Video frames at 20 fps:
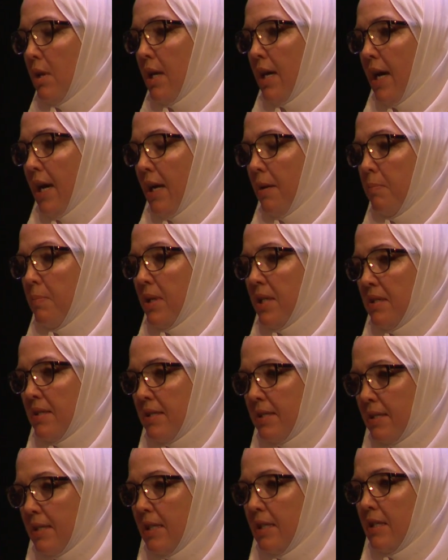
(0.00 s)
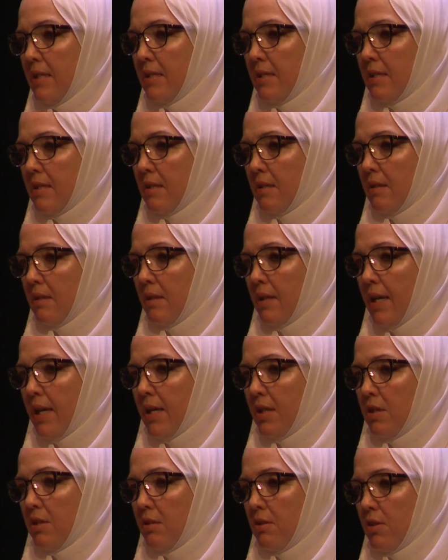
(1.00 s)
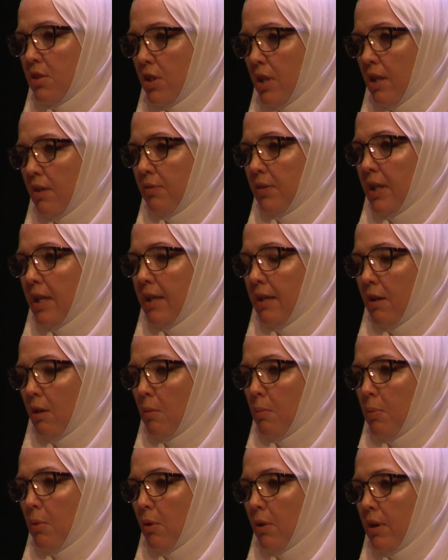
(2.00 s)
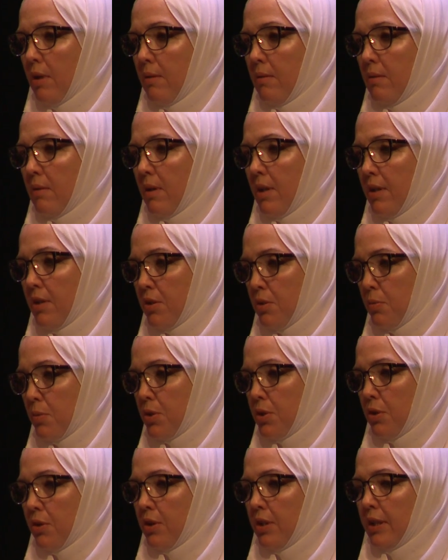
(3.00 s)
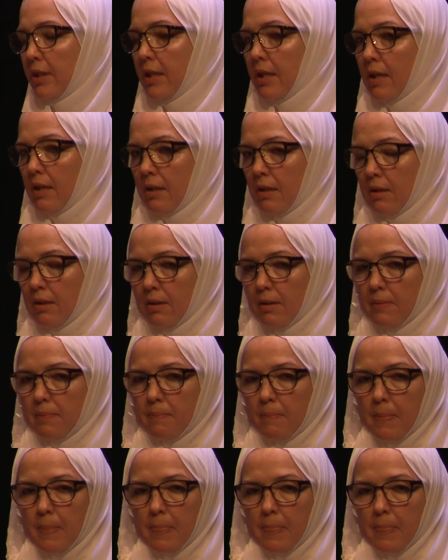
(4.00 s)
had been seized at JFK Airport on his return to Canada,